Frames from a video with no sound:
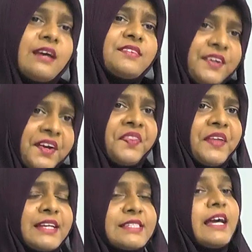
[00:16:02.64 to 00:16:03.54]
certain
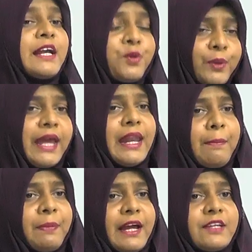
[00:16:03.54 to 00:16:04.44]
things that you can
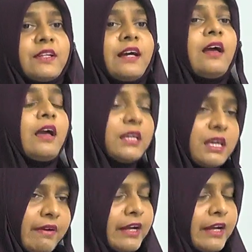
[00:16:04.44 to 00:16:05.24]
apply to the given